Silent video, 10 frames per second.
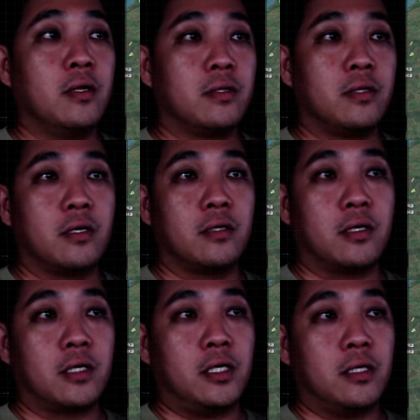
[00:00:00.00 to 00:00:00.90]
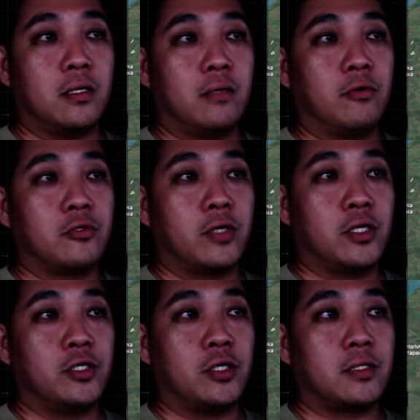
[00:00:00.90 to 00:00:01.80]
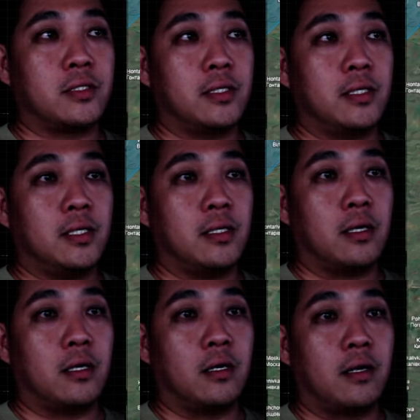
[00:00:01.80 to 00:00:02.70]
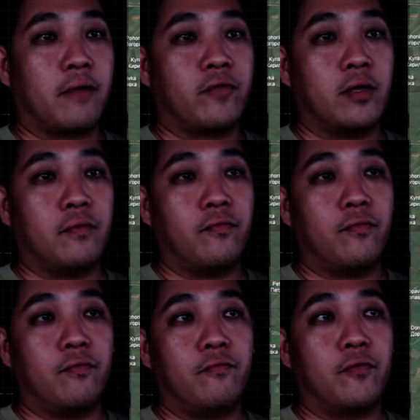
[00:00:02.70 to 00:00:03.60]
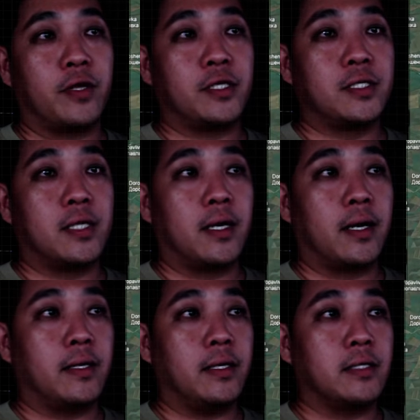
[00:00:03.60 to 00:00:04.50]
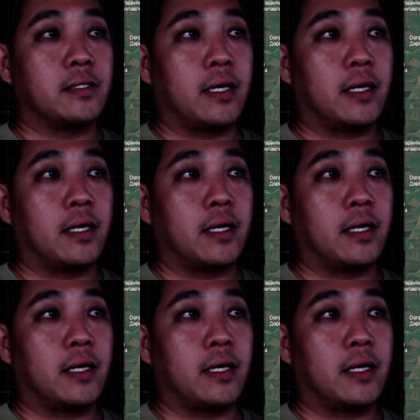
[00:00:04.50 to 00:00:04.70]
The most strategic city after Voreshna is,